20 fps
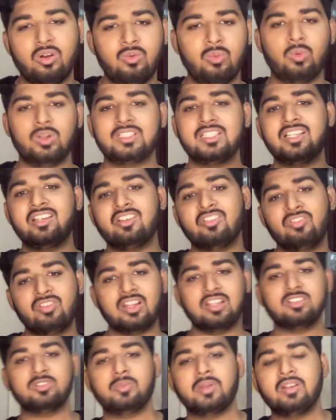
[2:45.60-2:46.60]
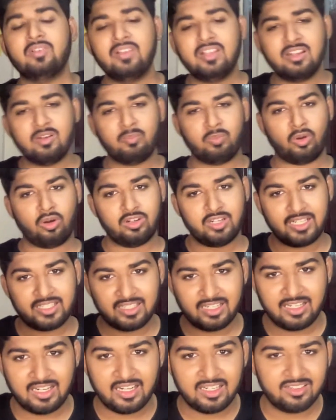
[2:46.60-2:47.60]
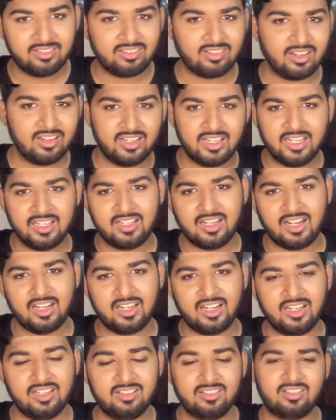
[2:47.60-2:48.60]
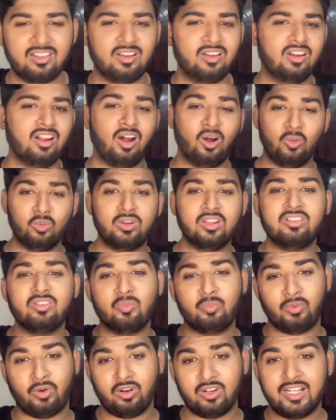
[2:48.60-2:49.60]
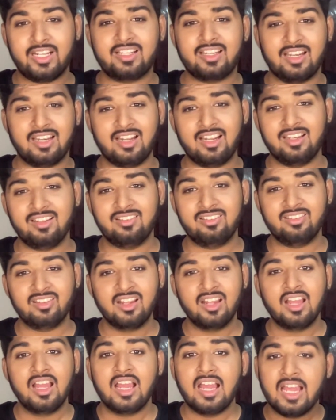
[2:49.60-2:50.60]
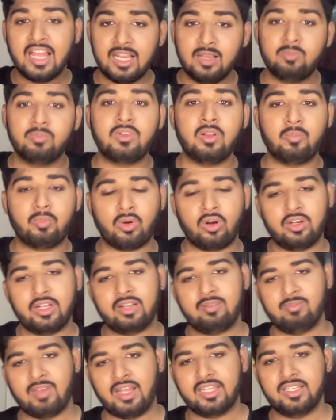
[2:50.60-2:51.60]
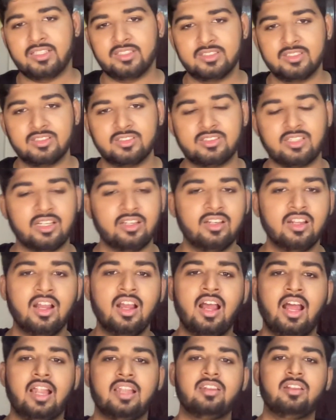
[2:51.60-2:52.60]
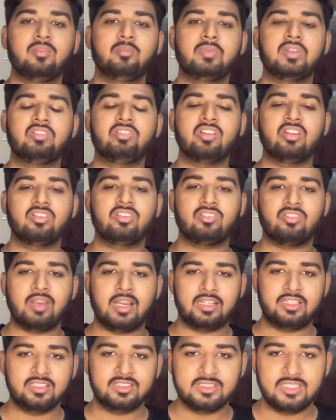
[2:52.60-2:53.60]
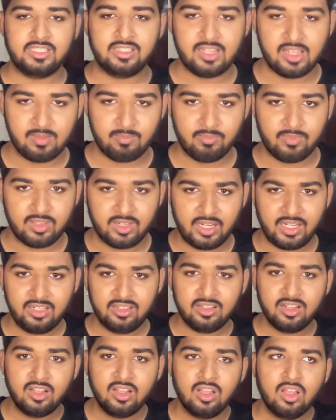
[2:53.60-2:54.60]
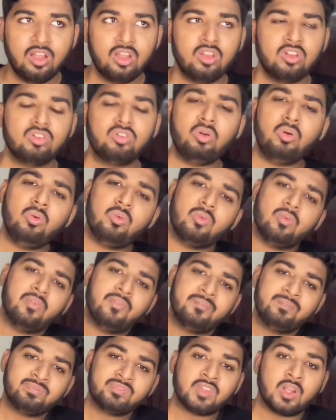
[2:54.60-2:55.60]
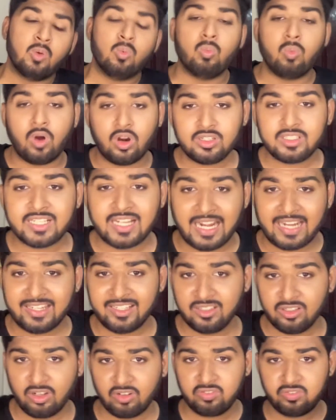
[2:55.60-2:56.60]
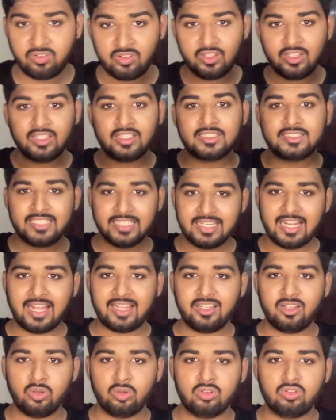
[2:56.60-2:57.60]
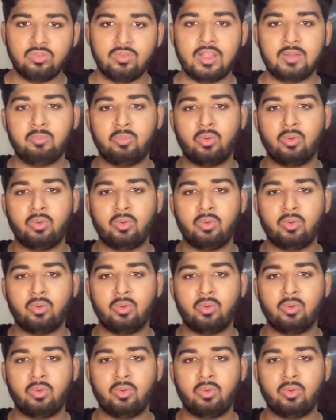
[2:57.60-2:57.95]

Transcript: what's the difference between a product analyst and data analyst and how does a product analyst help the product managers and and the business strategy team right so what kind of scenarios where